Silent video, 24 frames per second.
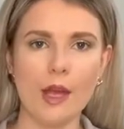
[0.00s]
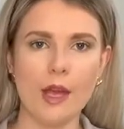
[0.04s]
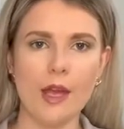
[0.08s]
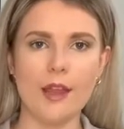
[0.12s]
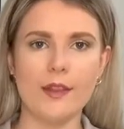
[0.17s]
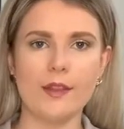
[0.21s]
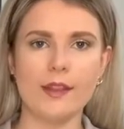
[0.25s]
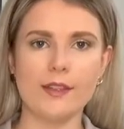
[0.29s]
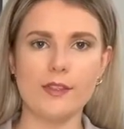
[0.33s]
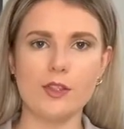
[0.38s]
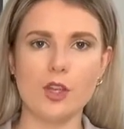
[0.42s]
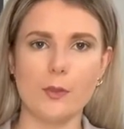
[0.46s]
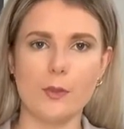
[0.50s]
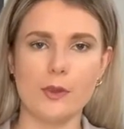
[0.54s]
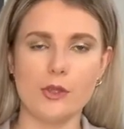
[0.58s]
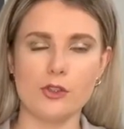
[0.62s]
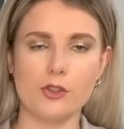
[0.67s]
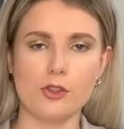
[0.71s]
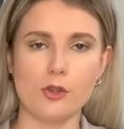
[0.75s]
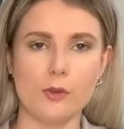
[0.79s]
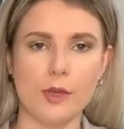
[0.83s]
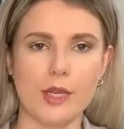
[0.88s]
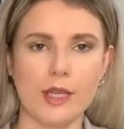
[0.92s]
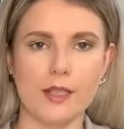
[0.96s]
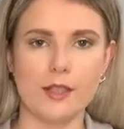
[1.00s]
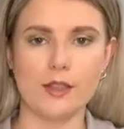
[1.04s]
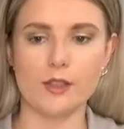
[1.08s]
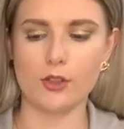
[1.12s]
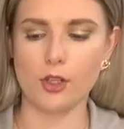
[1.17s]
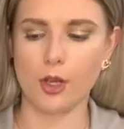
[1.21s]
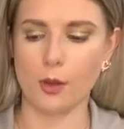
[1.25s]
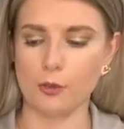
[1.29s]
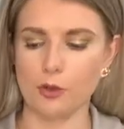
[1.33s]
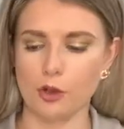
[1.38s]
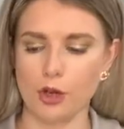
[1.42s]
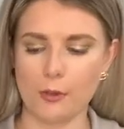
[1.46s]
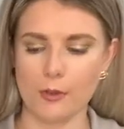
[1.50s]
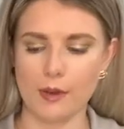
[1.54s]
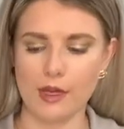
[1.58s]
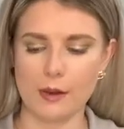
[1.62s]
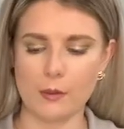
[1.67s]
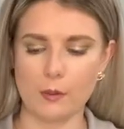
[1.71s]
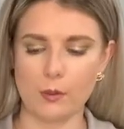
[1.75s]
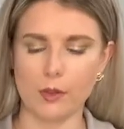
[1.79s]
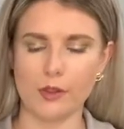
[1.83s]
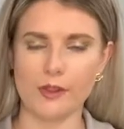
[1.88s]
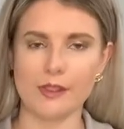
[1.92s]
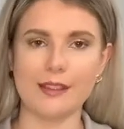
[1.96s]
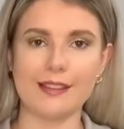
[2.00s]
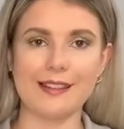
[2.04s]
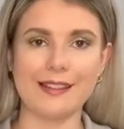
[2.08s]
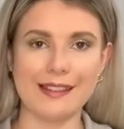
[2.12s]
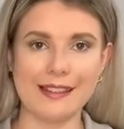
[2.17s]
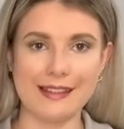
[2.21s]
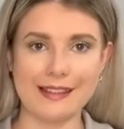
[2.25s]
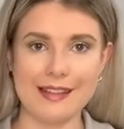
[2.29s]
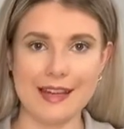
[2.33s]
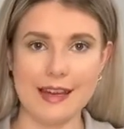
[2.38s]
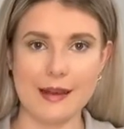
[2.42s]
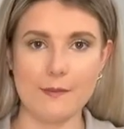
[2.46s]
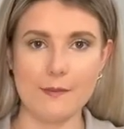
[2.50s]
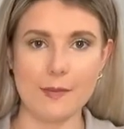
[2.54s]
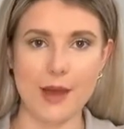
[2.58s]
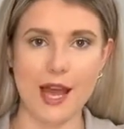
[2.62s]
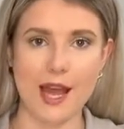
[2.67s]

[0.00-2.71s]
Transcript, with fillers: This top is new in Topshop. It was £16.